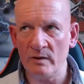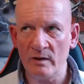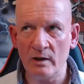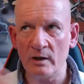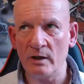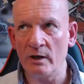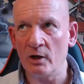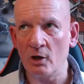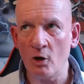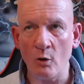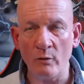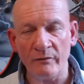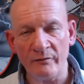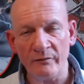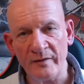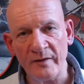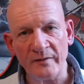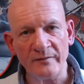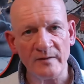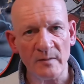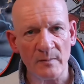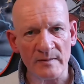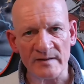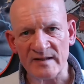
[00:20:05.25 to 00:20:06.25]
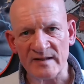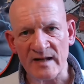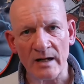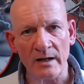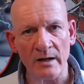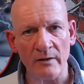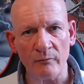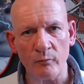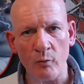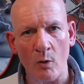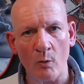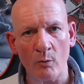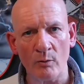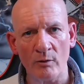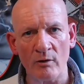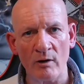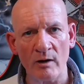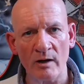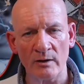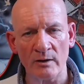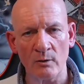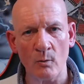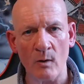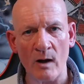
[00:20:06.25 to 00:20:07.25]
to go 50% of what we're going
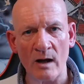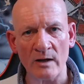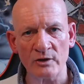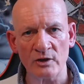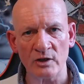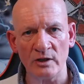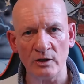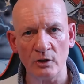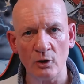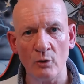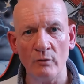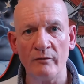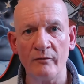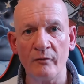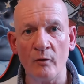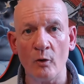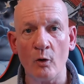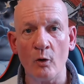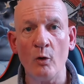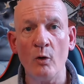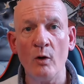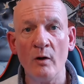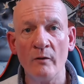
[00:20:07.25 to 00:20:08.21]
to actually go for